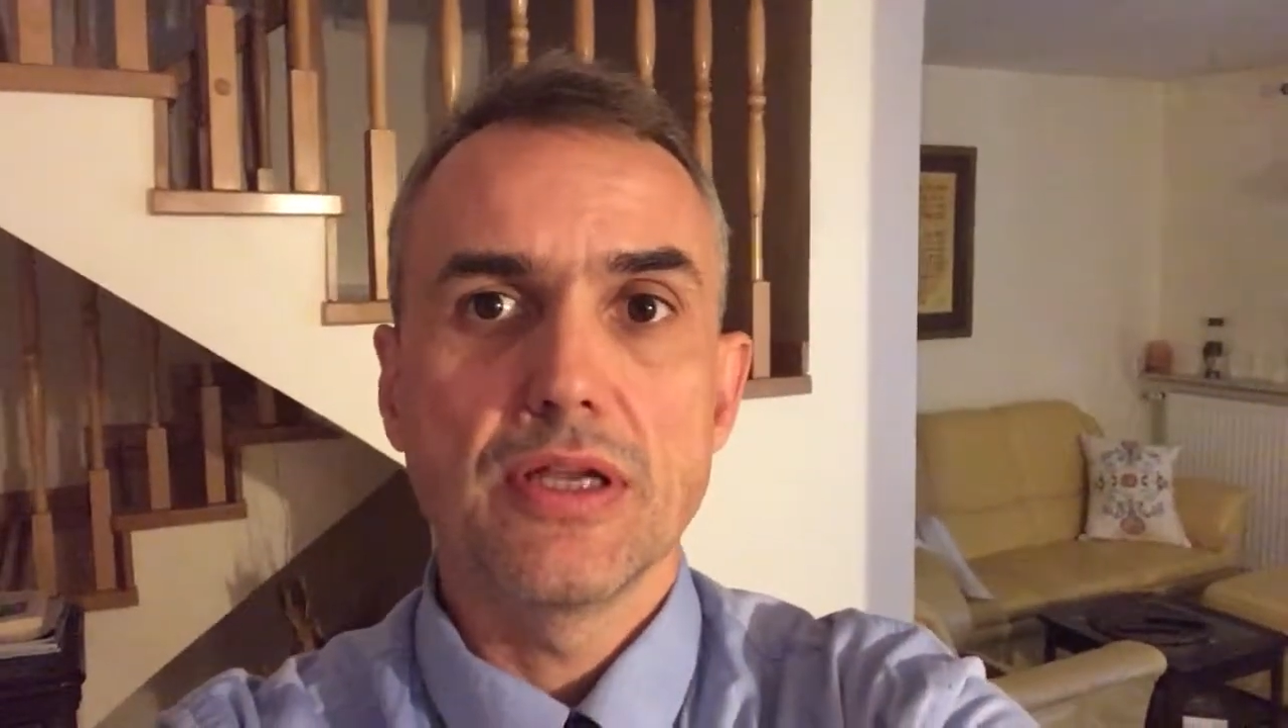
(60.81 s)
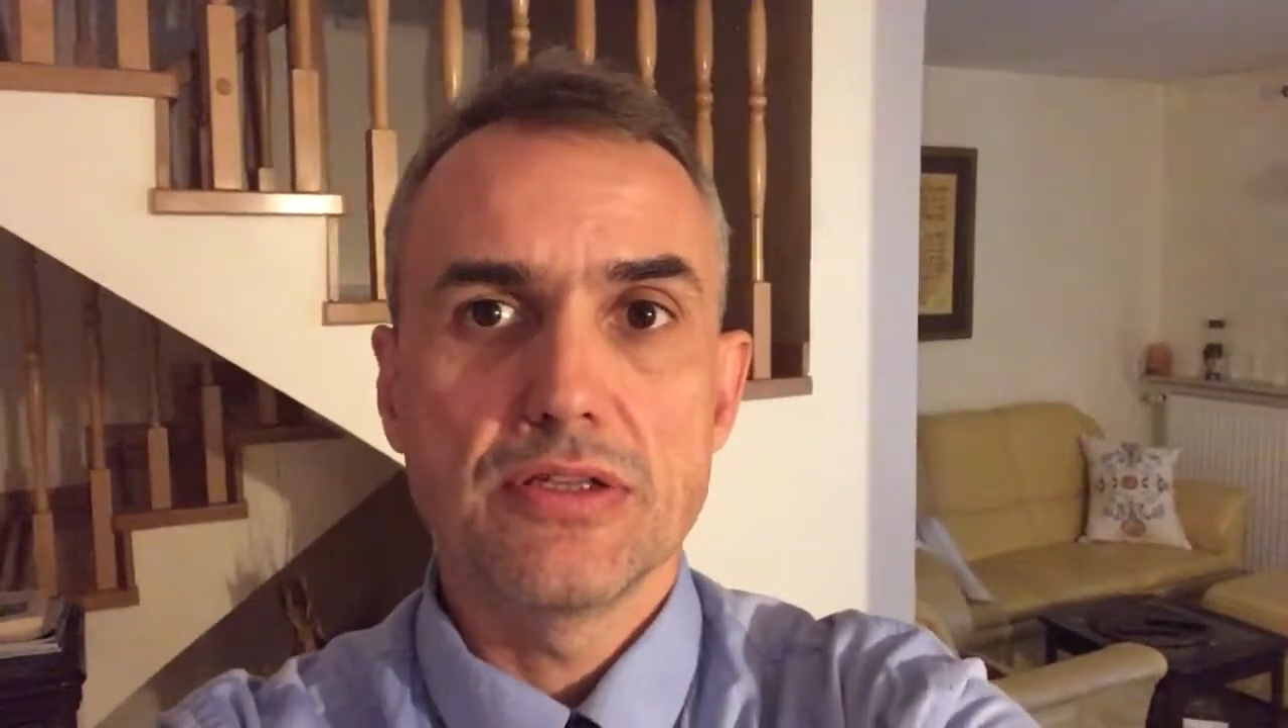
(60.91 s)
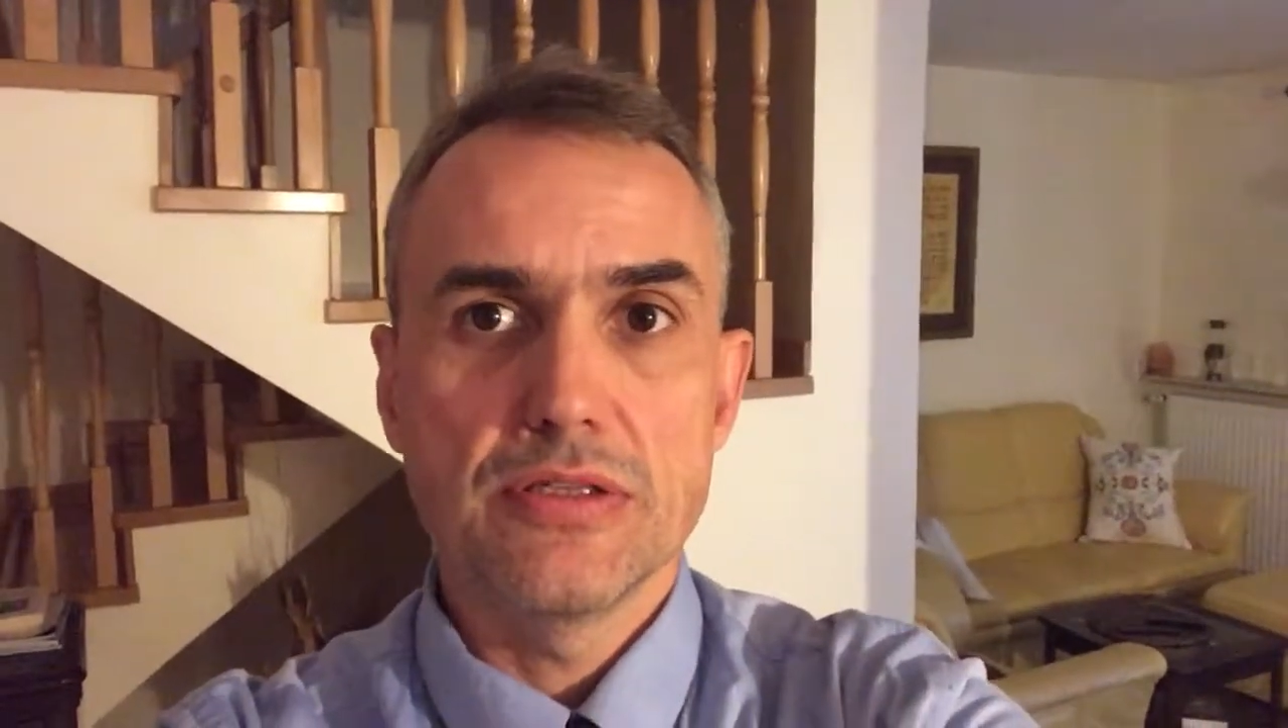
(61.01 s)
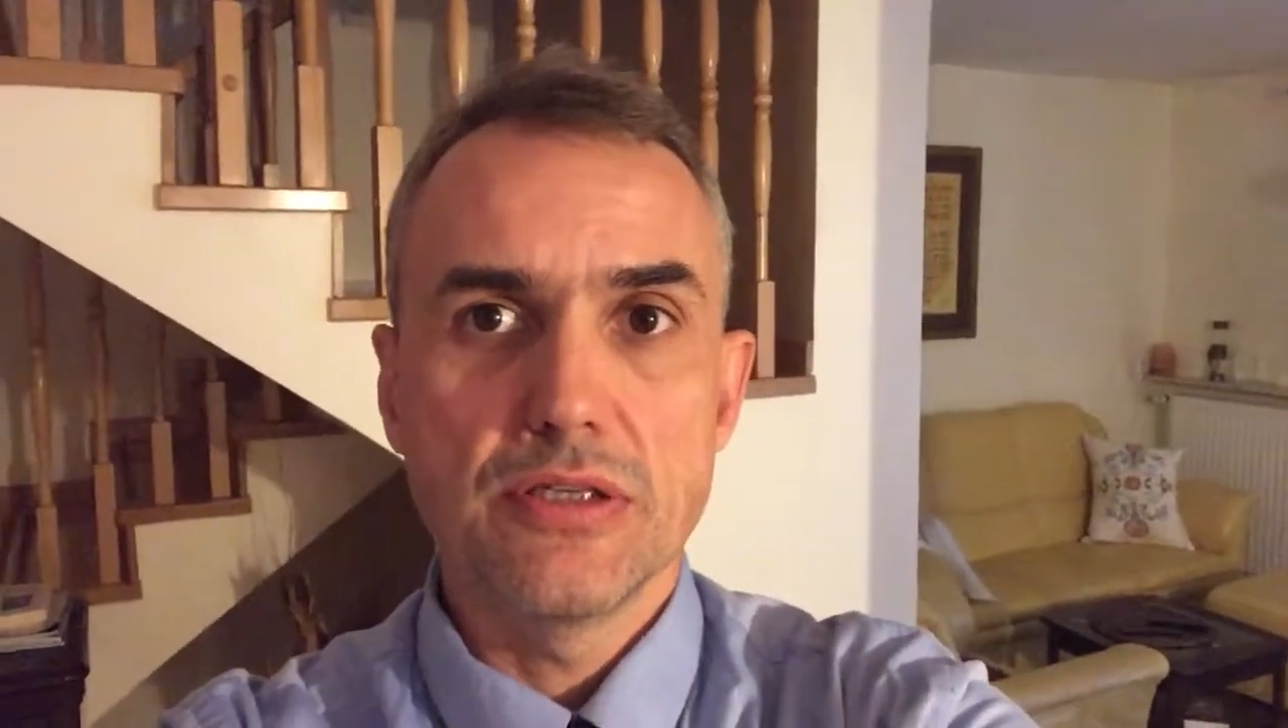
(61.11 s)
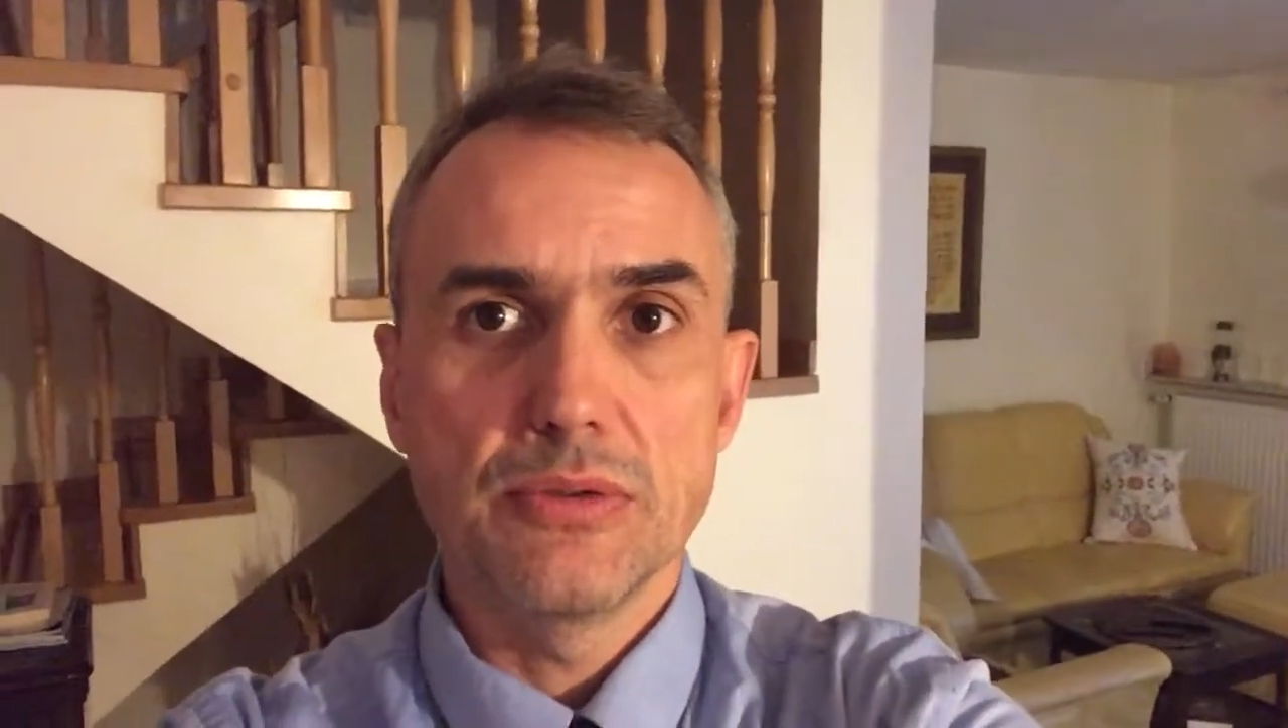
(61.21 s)
and
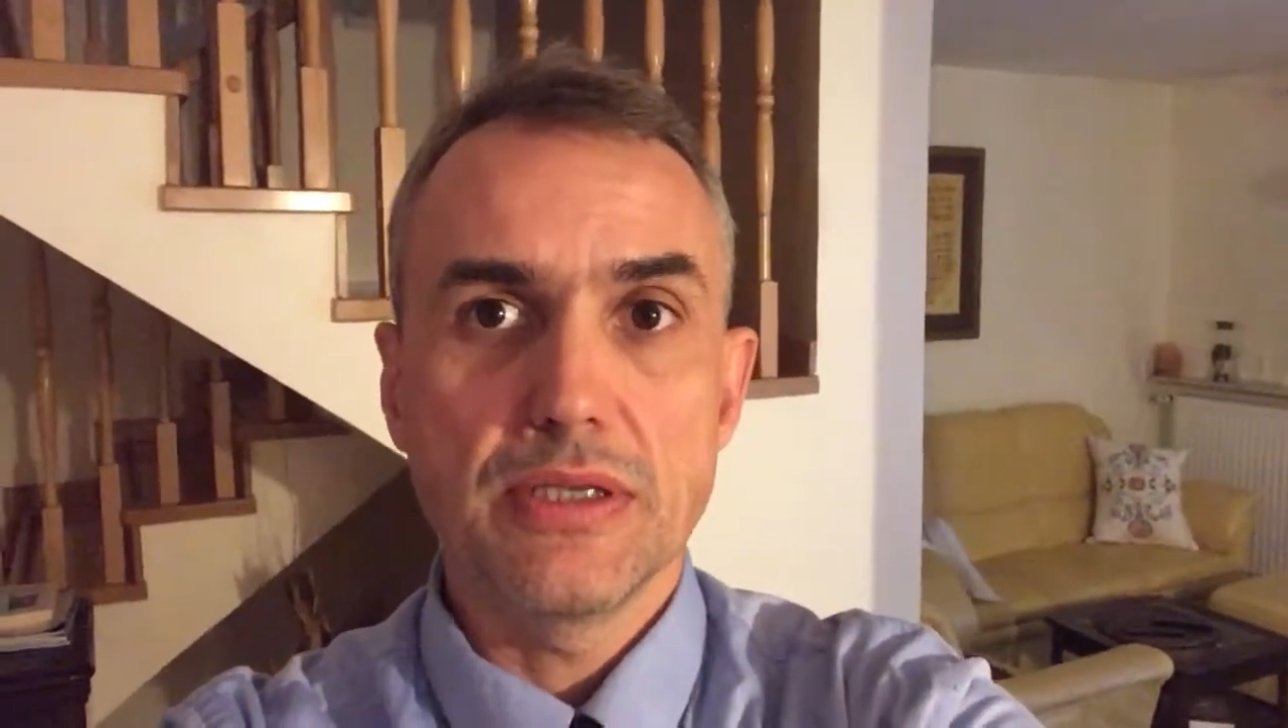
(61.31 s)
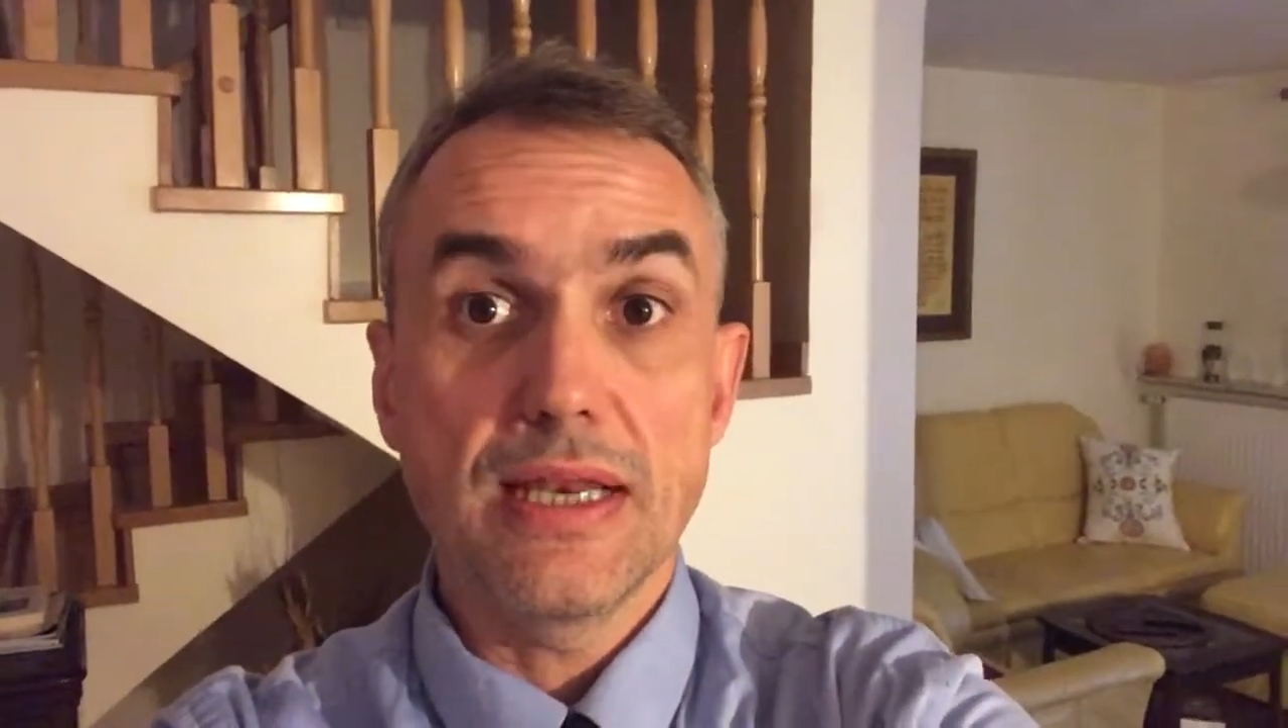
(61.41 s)
see you in